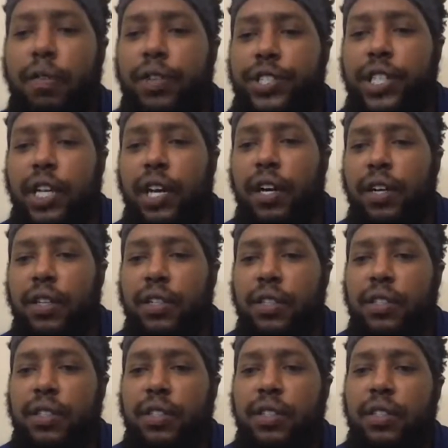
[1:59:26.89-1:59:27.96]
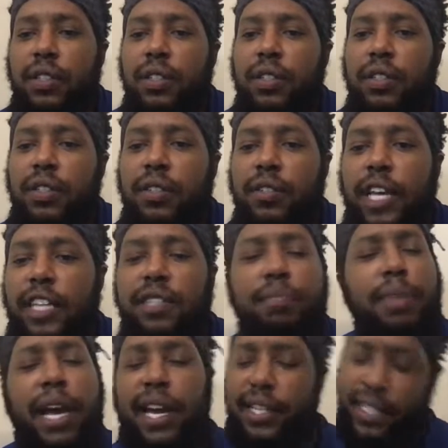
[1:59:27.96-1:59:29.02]
Chill out. That's a
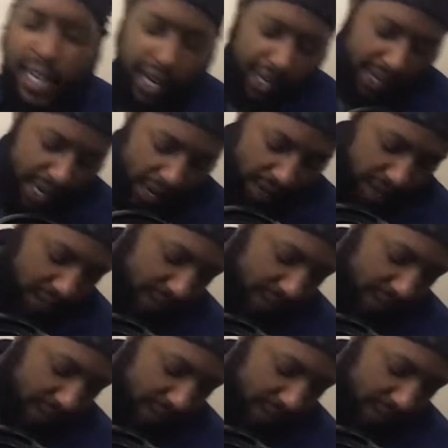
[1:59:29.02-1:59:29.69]
bad take, Derek.